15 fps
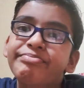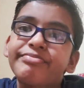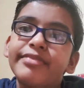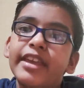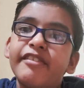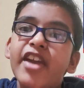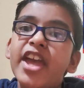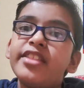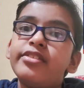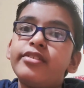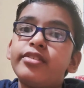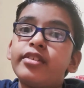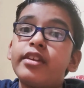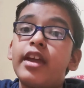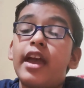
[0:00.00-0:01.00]
they
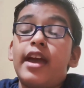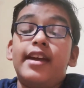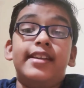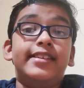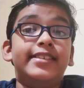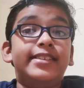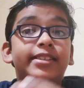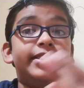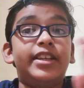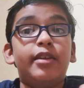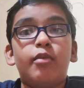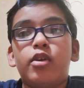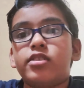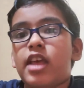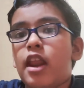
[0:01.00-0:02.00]
went, and he
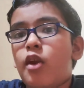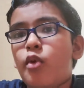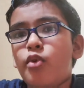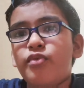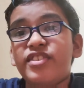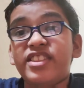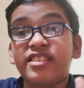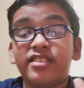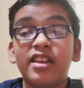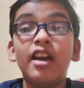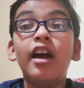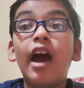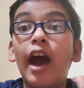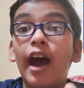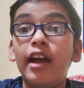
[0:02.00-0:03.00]
was alone with his
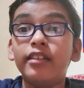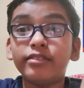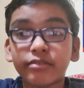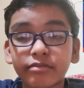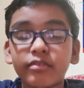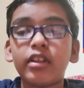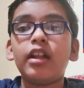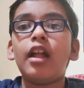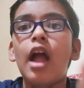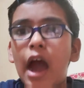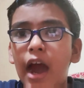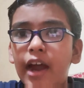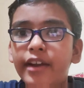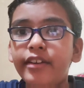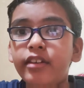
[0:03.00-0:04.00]

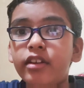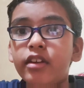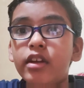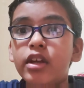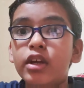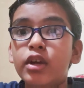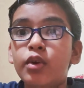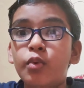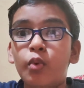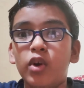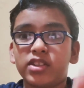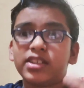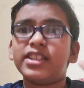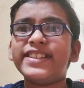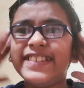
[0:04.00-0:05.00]
aunt, who was
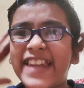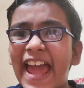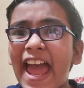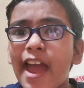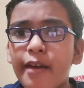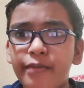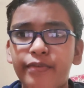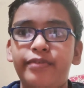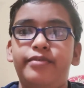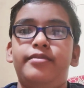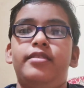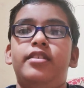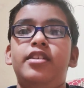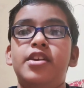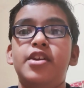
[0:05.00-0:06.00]
the deaf.
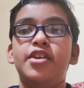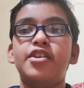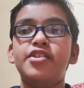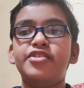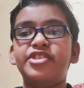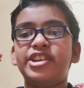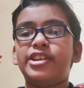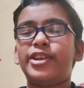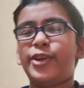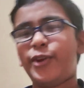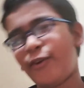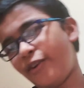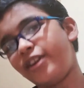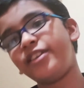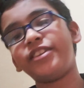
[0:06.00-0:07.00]
She
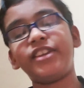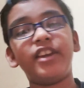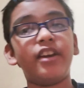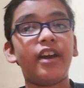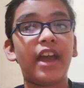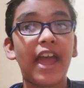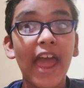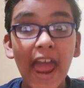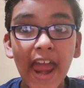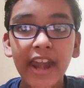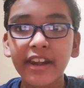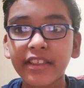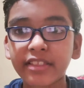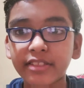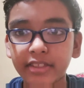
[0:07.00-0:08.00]
couldn't hear
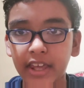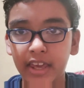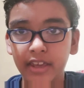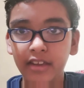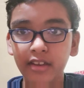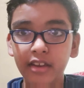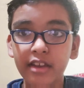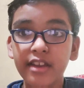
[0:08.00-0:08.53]
anything.